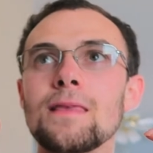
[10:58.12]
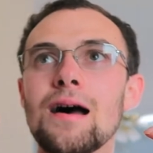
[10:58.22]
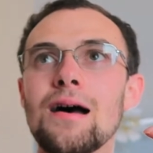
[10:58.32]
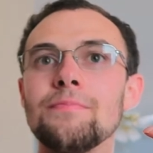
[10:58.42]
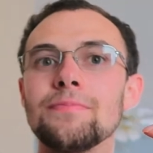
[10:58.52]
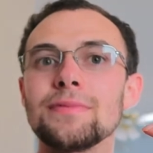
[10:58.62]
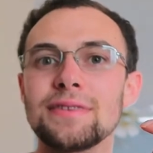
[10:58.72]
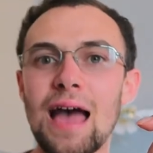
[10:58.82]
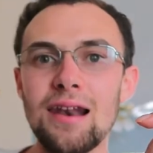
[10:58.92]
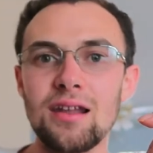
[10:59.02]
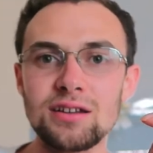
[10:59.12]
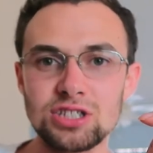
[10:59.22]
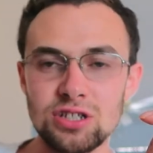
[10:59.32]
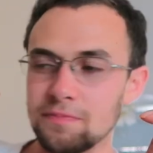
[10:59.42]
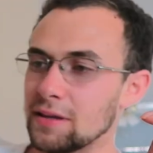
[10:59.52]
that light
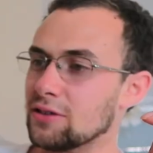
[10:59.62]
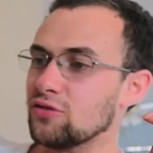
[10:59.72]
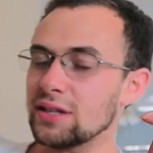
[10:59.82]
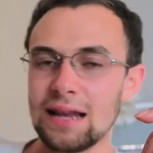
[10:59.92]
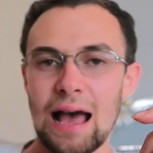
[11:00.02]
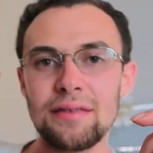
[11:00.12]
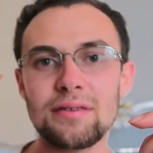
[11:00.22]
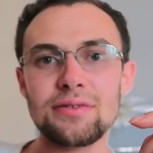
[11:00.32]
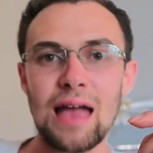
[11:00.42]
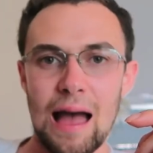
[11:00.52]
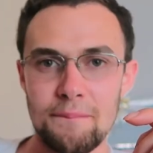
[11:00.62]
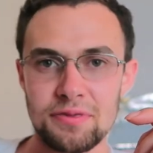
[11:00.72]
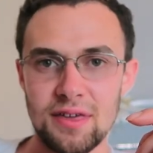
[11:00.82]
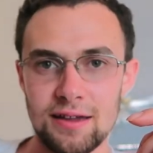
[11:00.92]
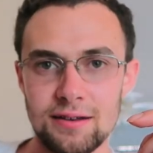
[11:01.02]
should be treated as a stop
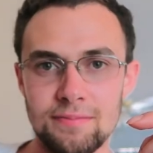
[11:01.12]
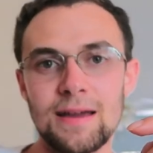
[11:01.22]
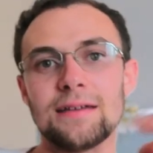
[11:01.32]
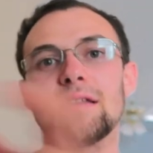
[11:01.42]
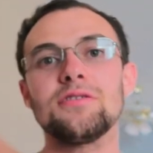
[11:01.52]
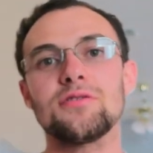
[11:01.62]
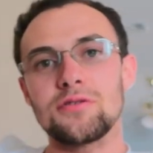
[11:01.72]
sign. And then you